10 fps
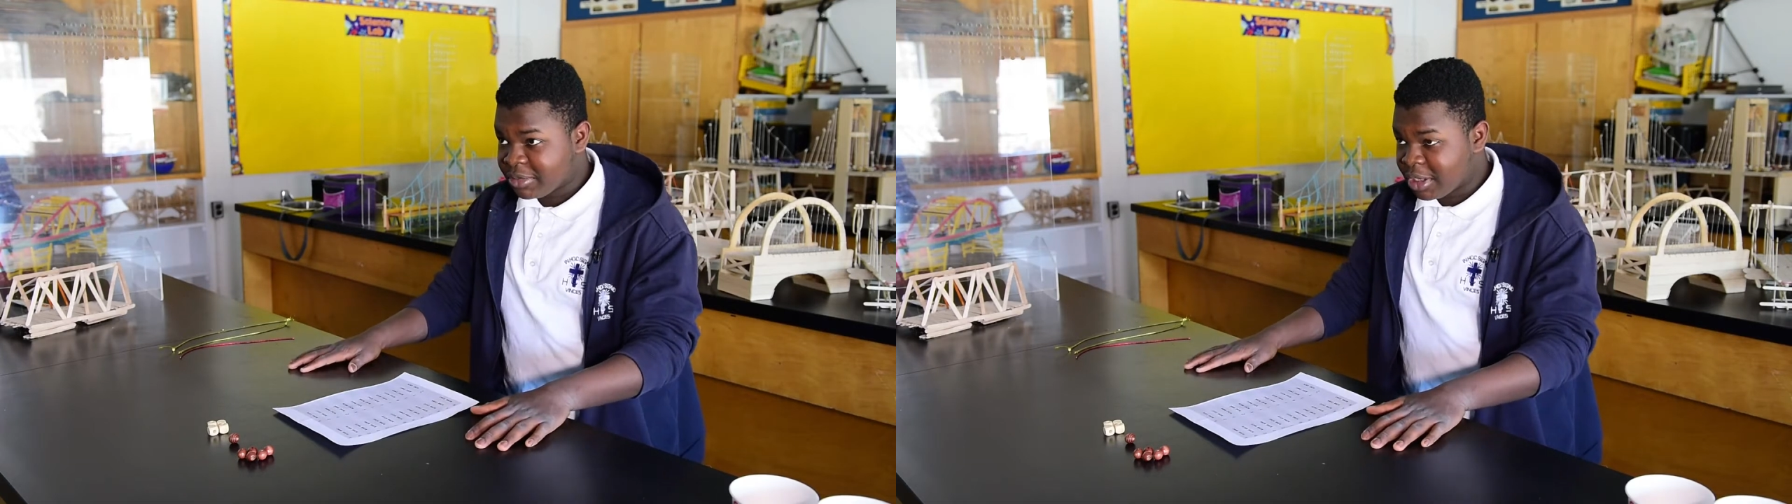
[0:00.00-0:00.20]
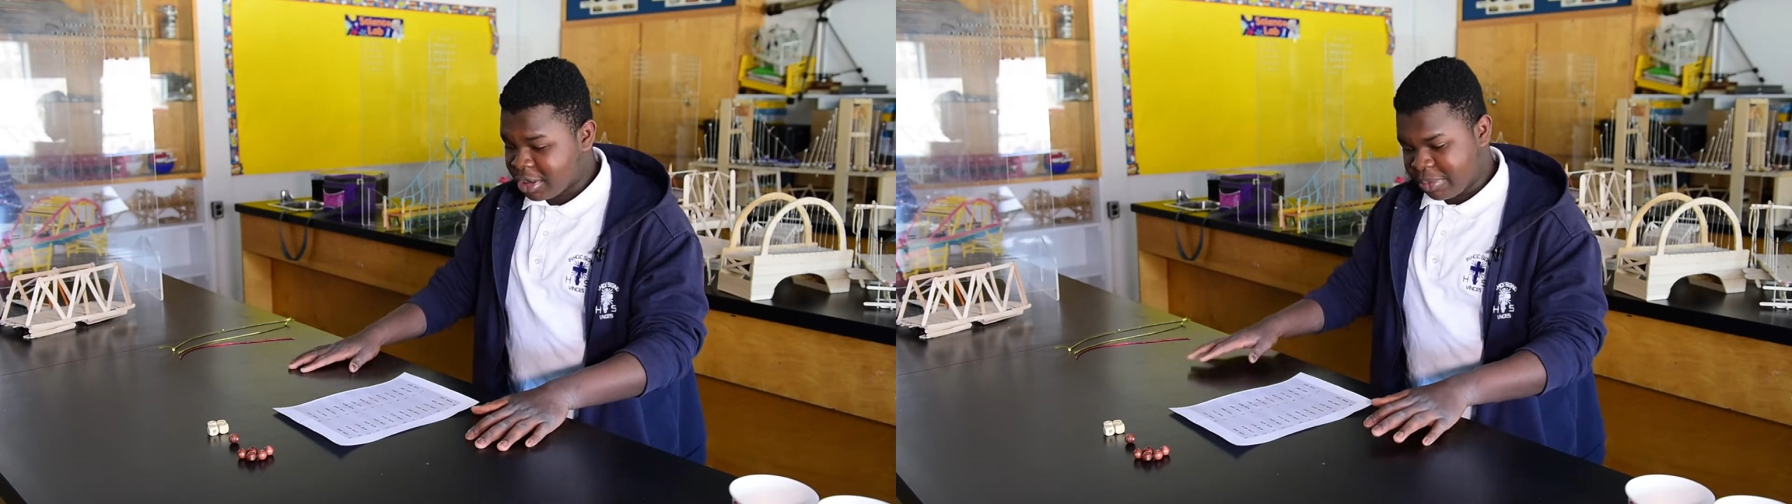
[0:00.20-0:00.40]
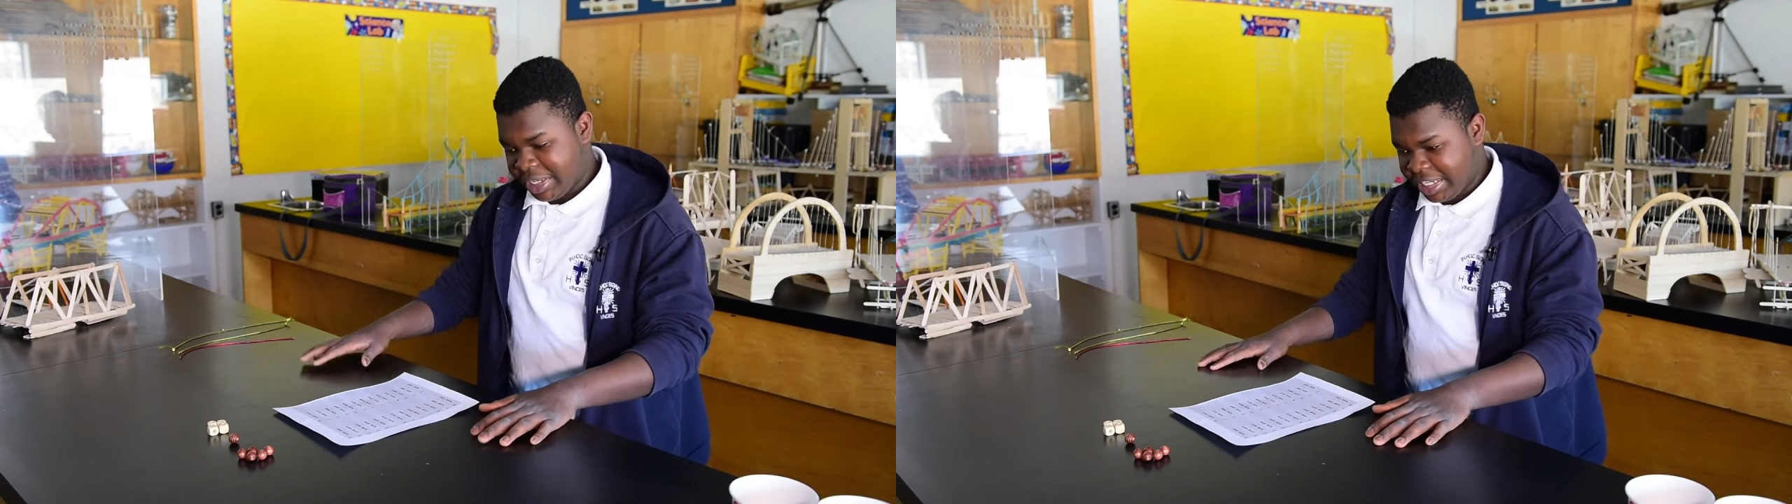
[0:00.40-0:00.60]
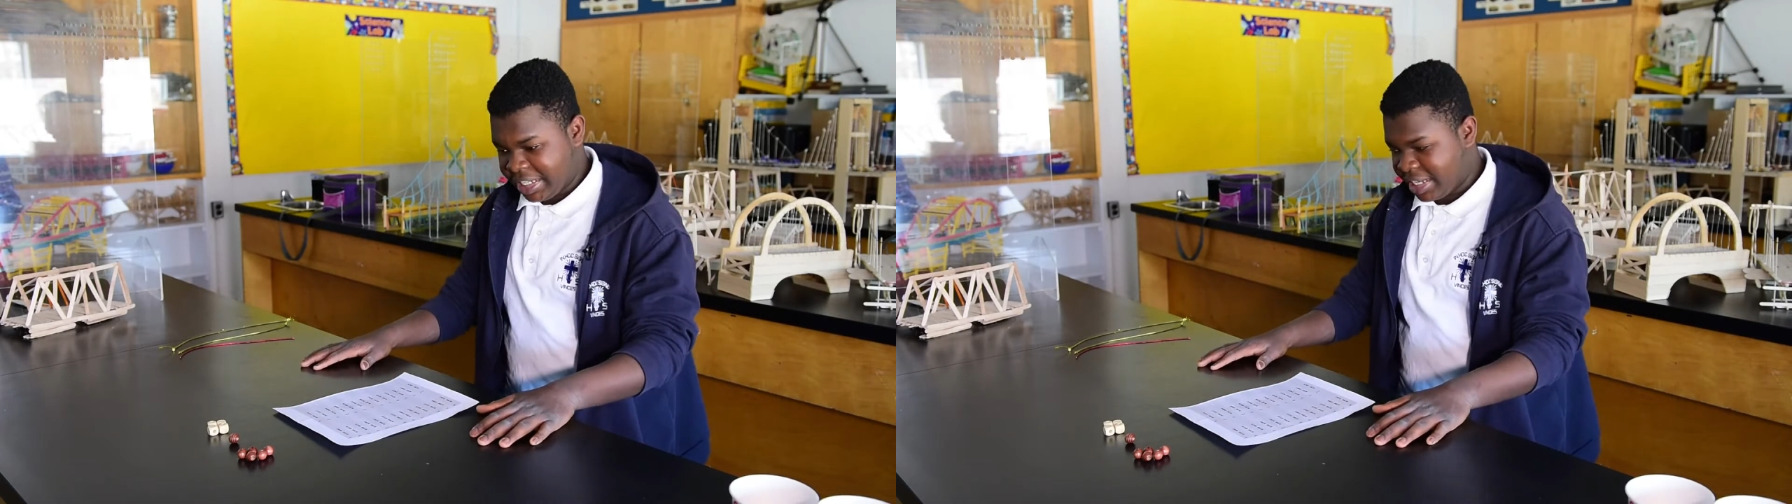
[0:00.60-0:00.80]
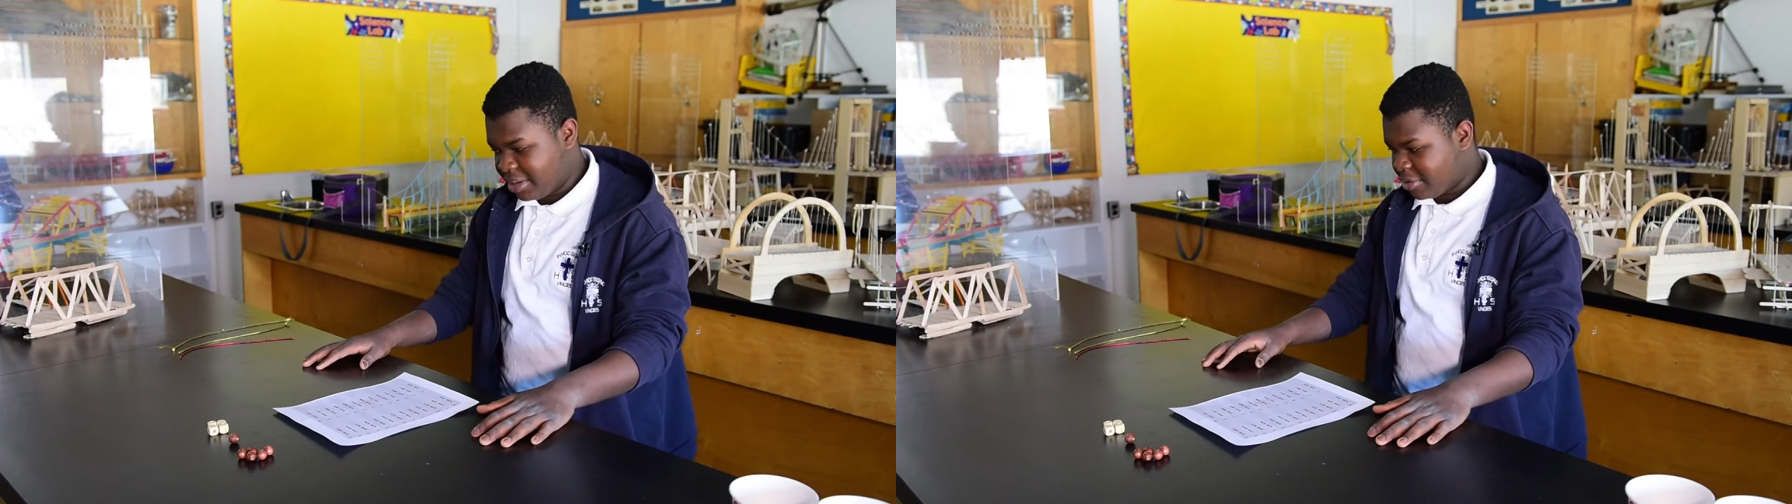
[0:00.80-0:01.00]
we're going to be
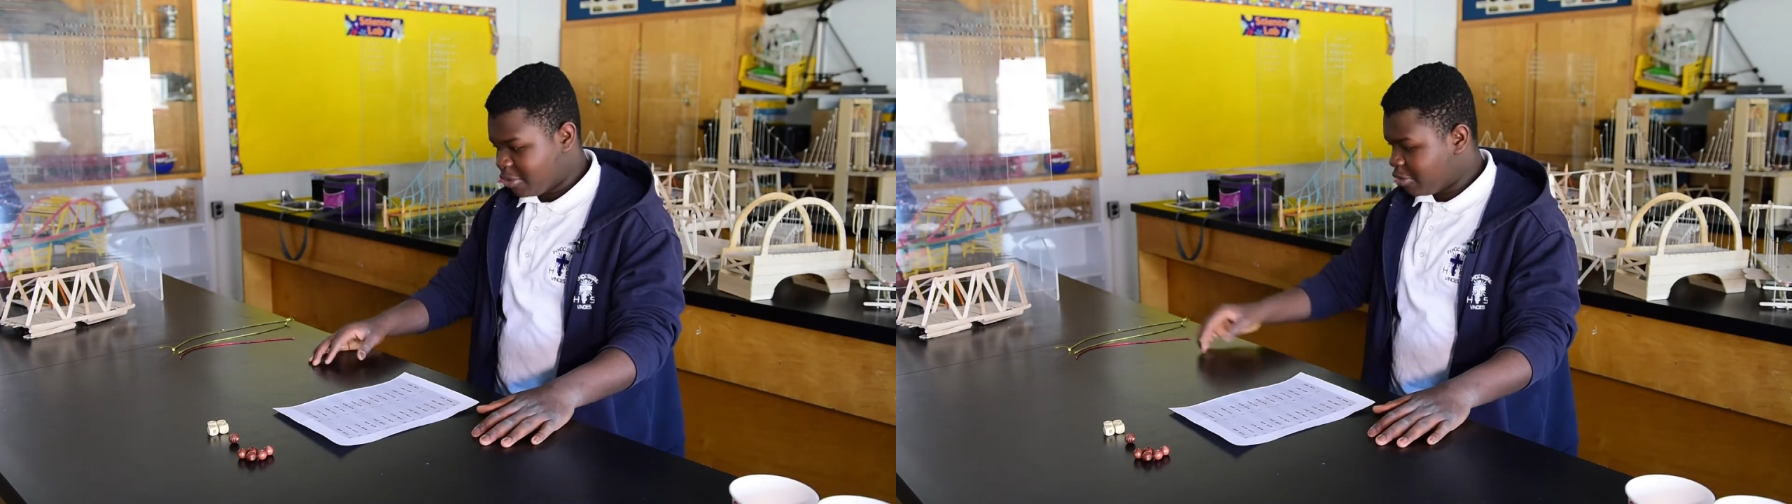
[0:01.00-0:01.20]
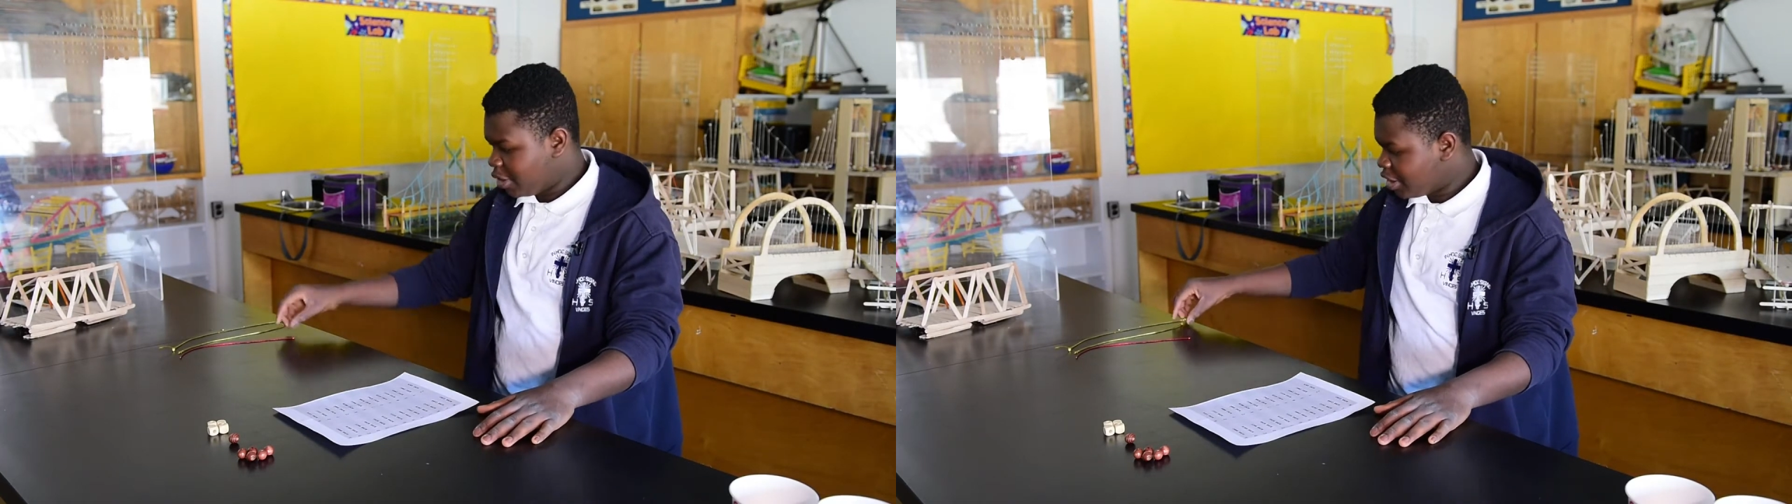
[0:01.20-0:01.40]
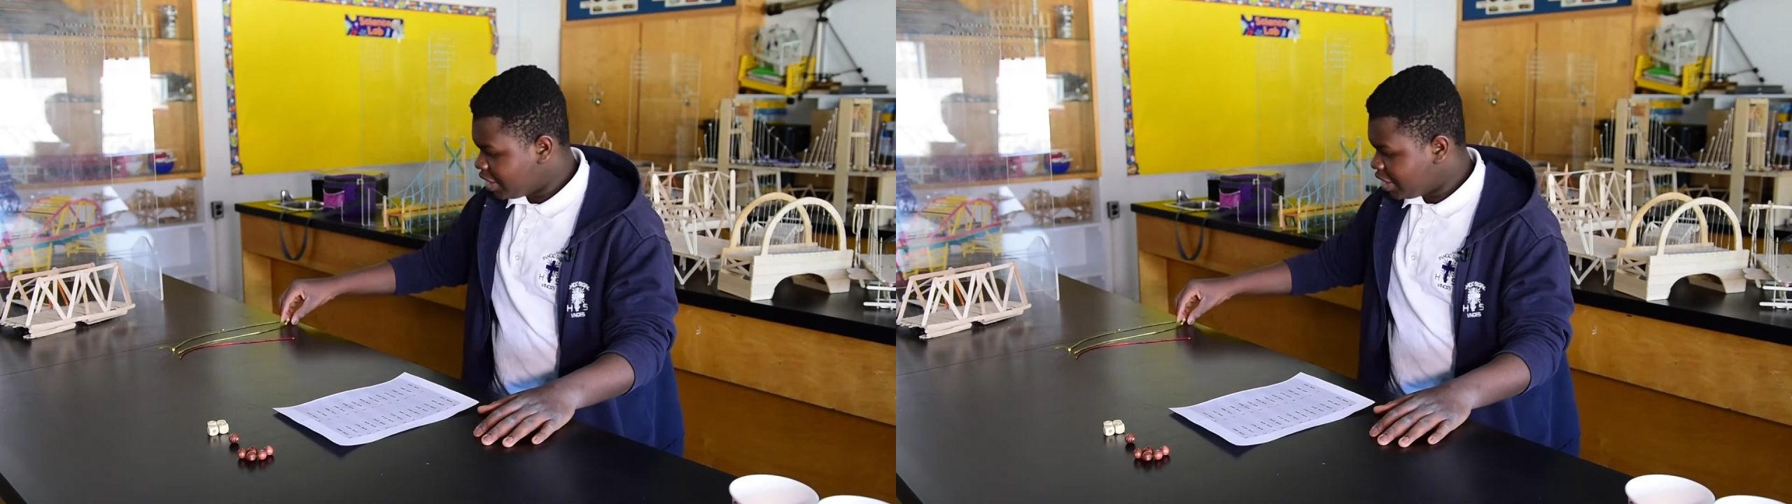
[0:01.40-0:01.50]
needing. We're going to